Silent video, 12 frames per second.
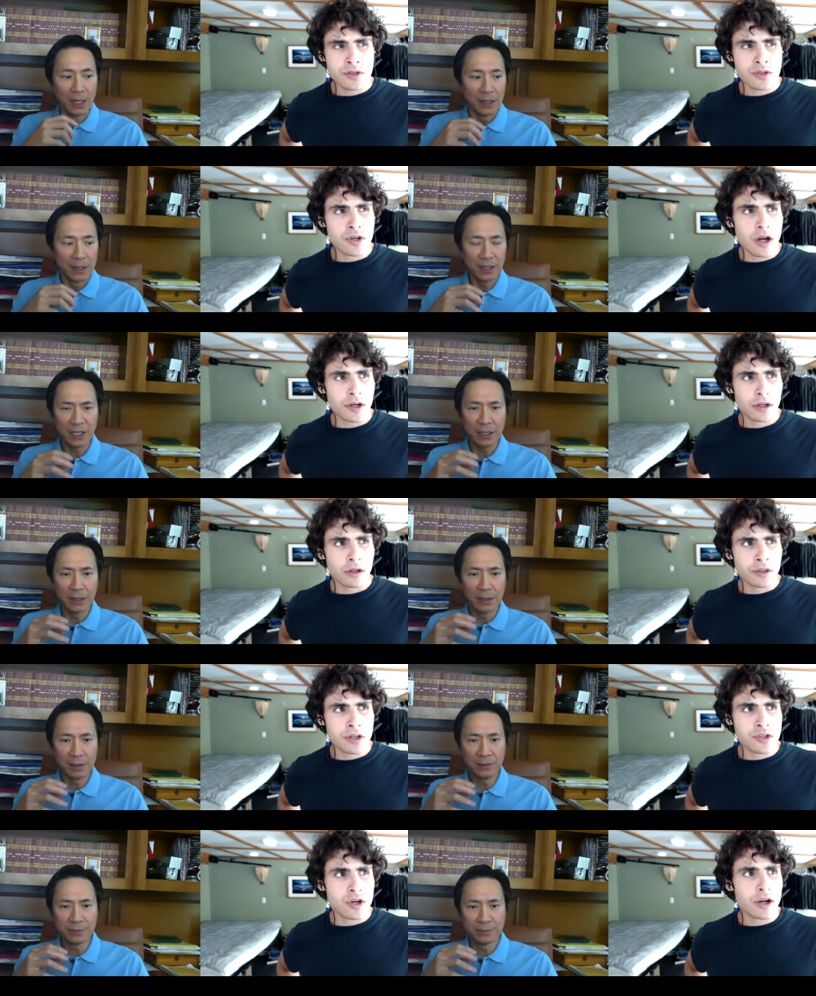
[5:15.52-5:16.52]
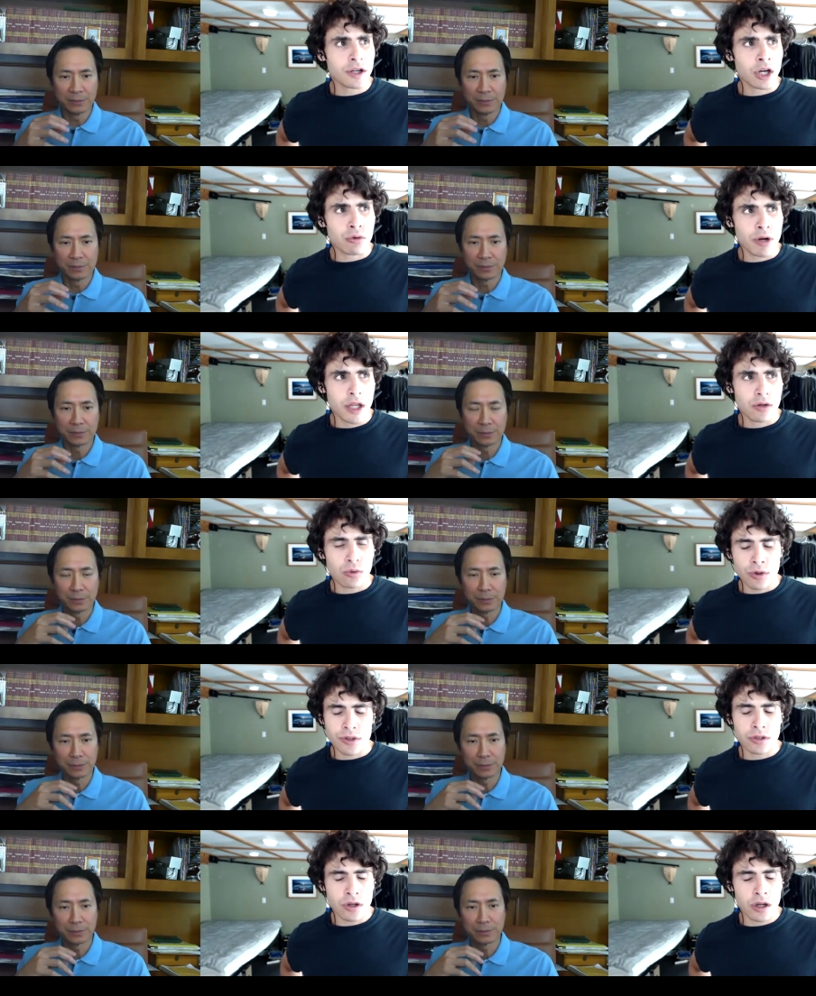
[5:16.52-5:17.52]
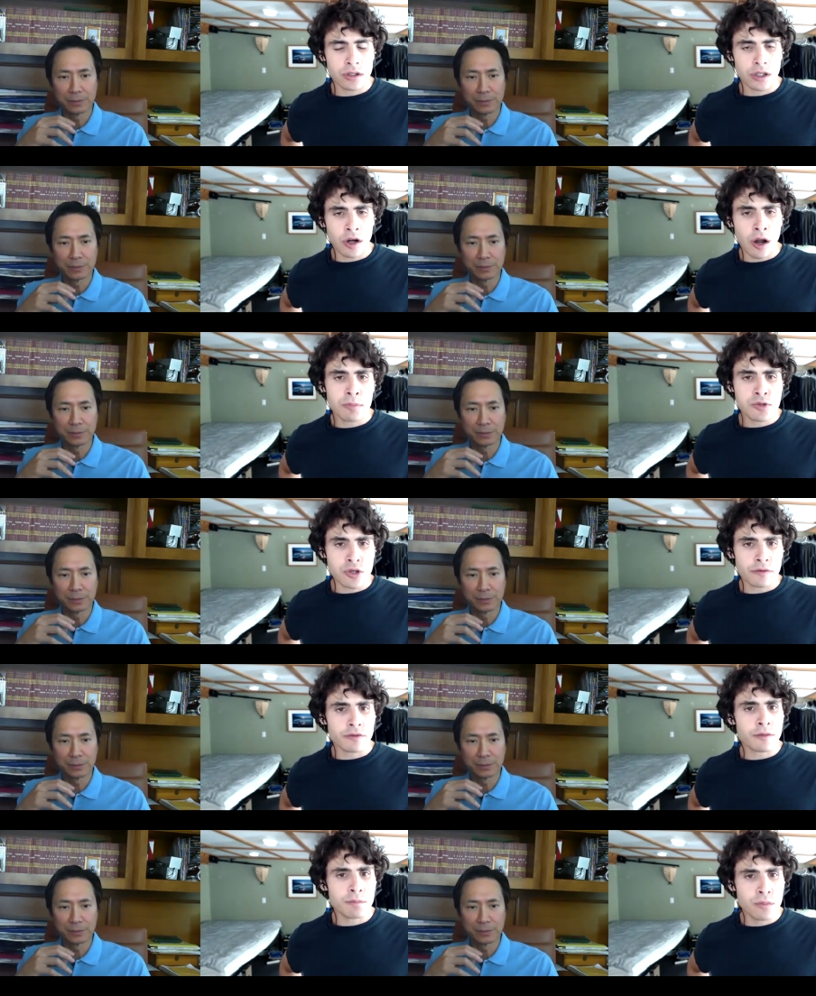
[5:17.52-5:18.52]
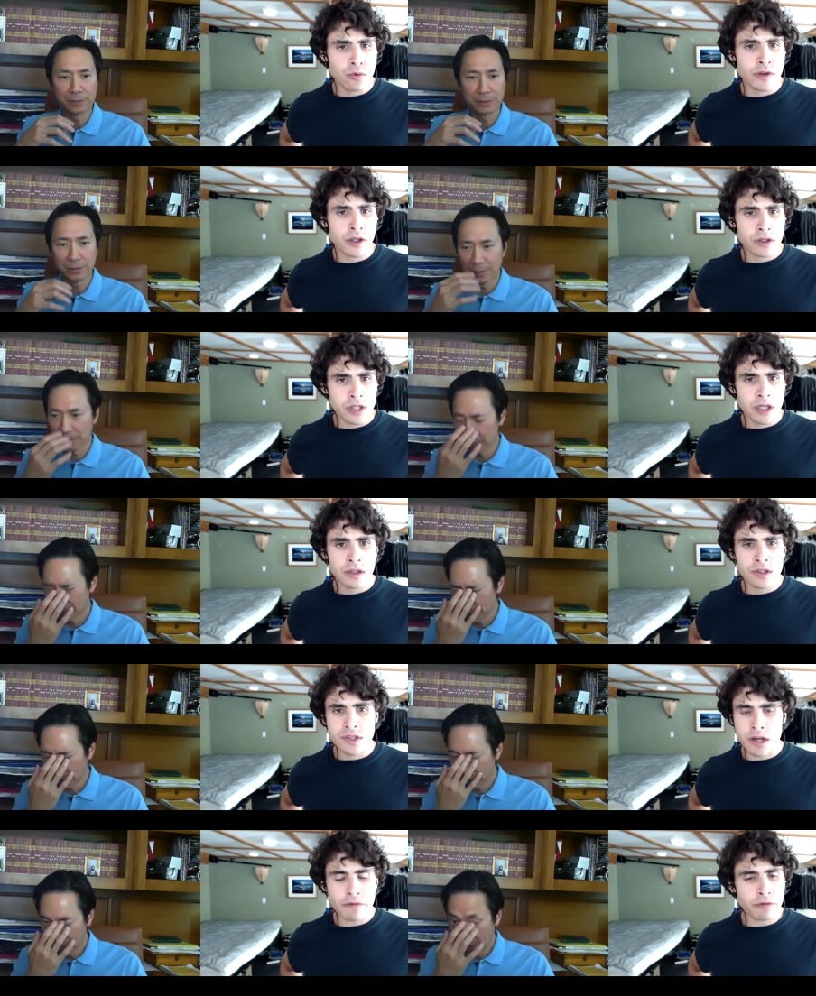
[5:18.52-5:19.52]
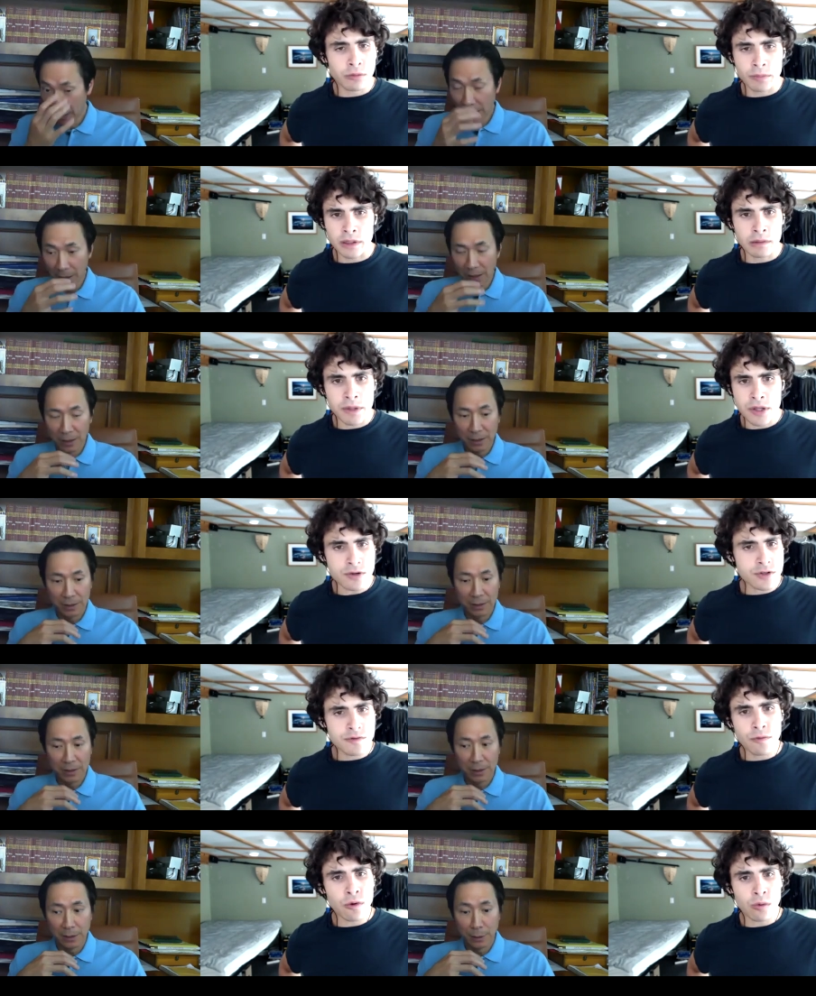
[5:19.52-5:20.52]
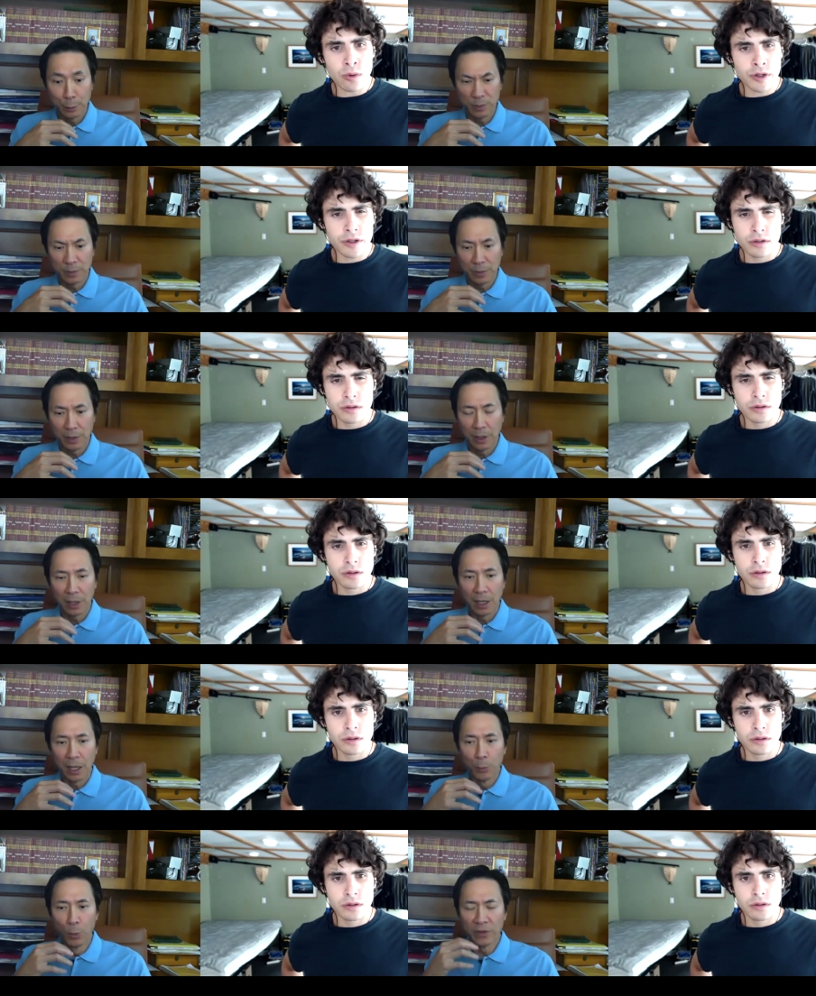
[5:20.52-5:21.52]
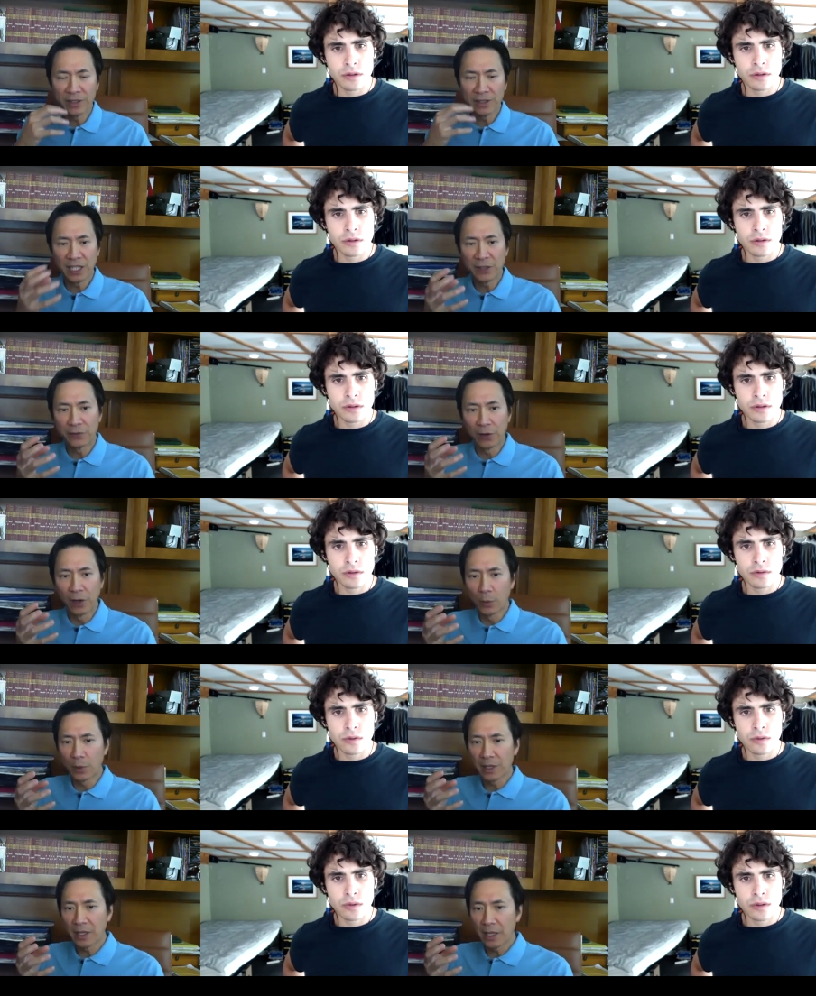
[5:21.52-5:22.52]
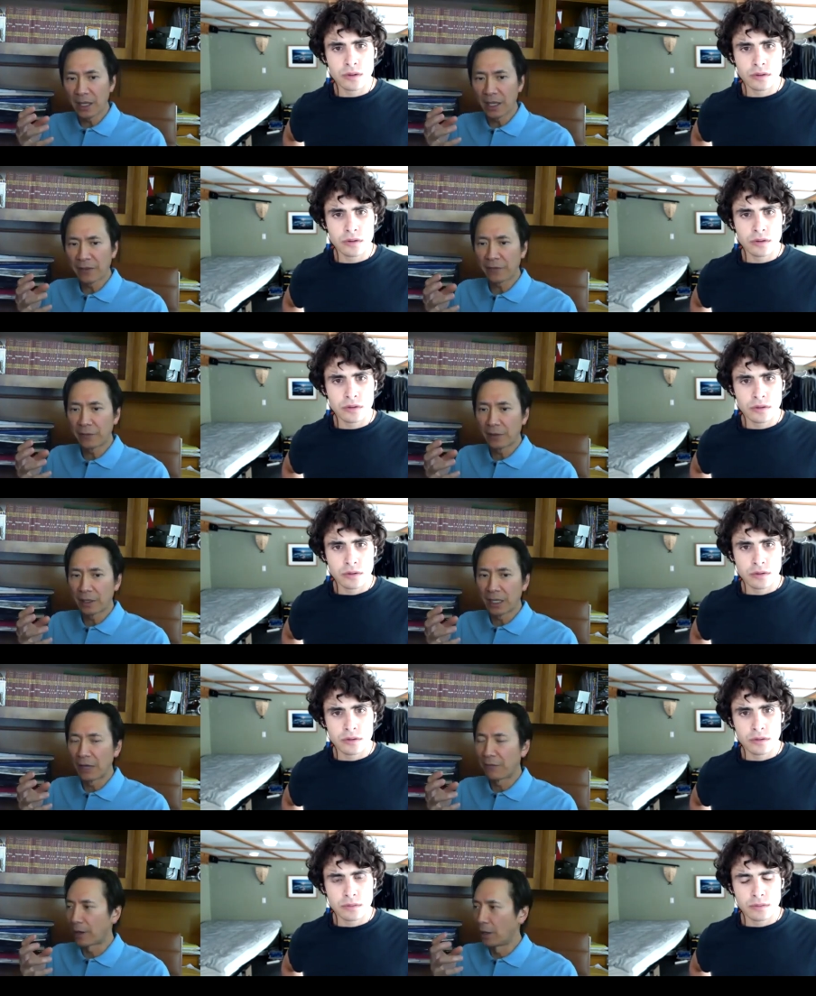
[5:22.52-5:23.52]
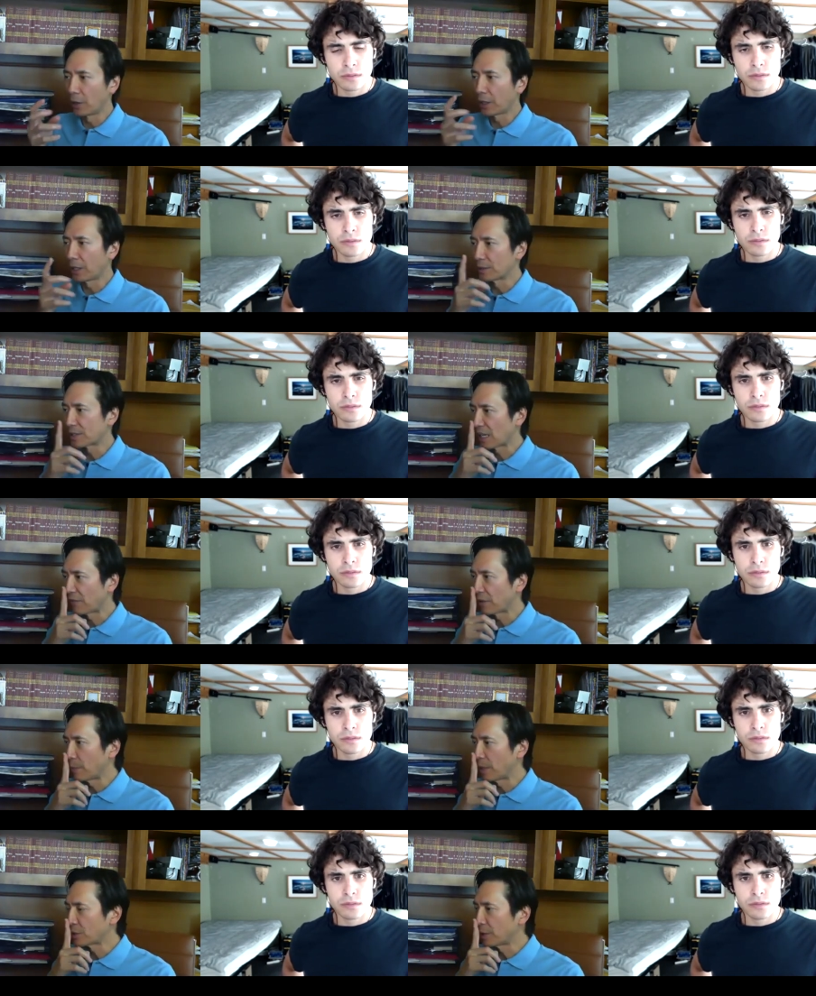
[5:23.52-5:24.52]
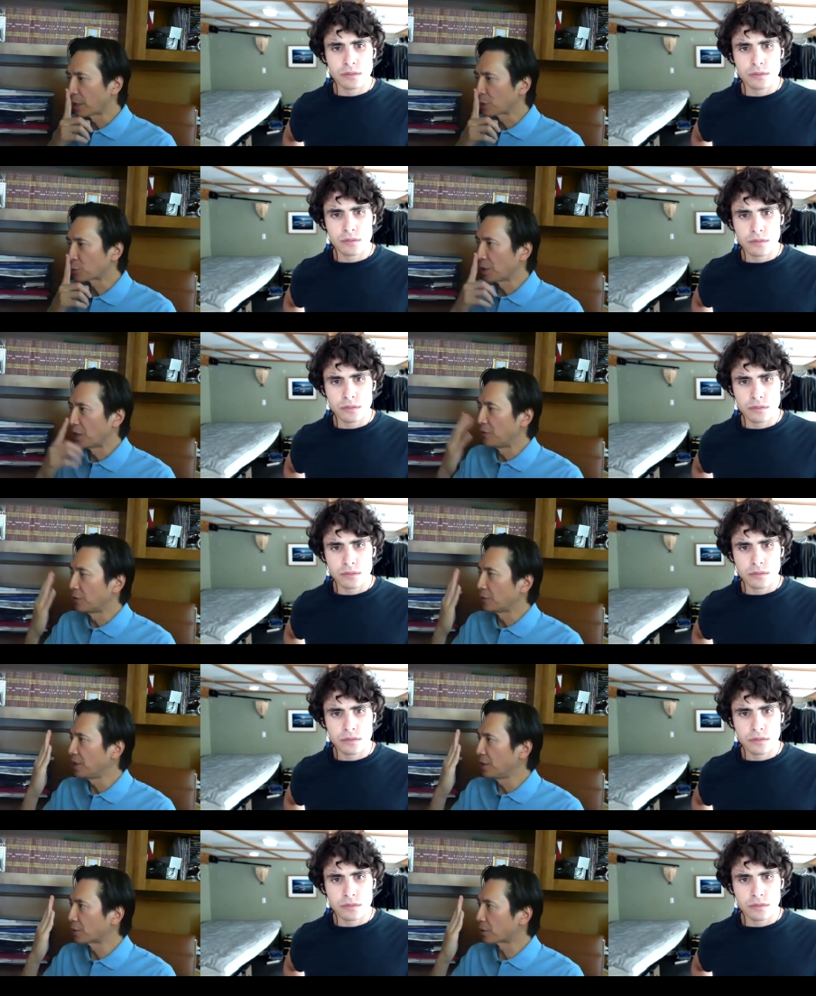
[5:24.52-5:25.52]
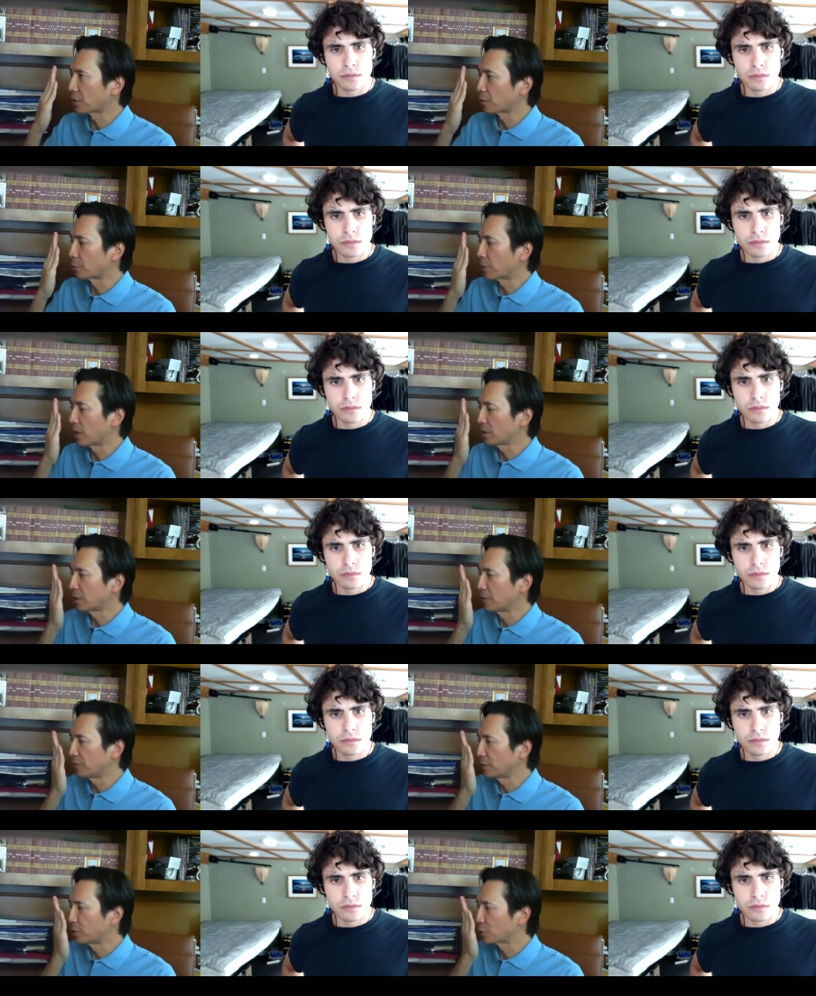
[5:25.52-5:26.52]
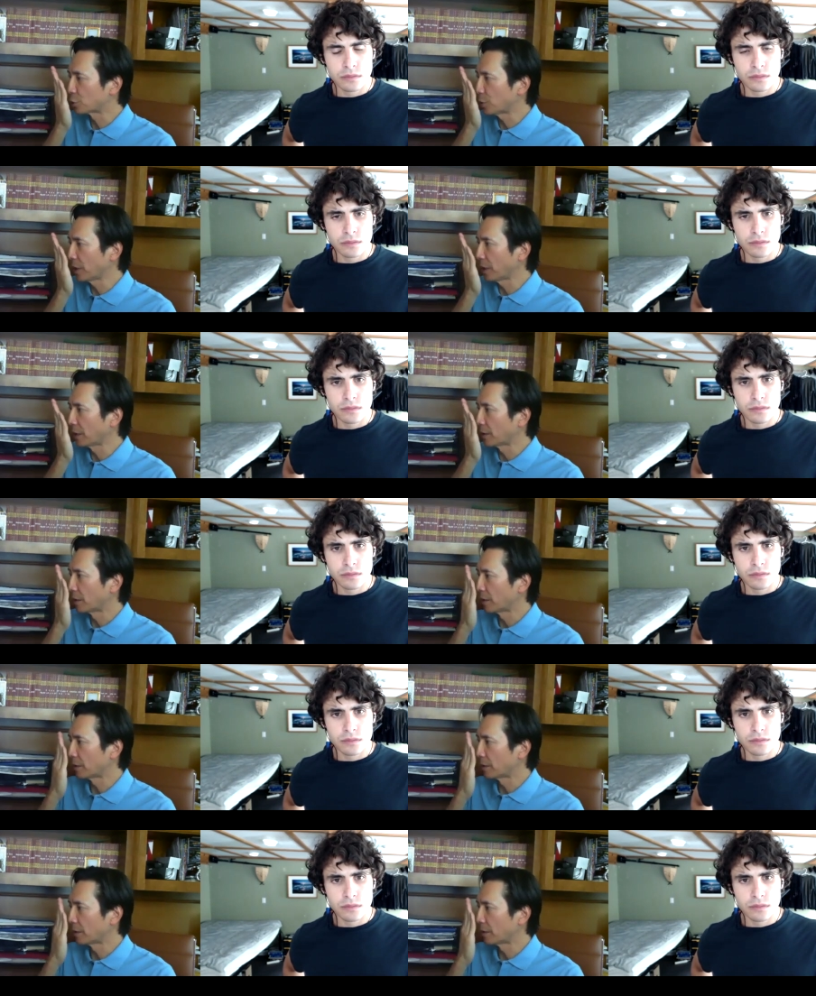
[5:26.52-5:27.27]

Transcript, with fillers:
Speaker 1: there's not a, there's not a great orthodontic option for moving teeth several millimeters forward.
Speaker 2: Moving teeth forward, if, if I look at your cephalometric x-ray, your teeth are relatively straight,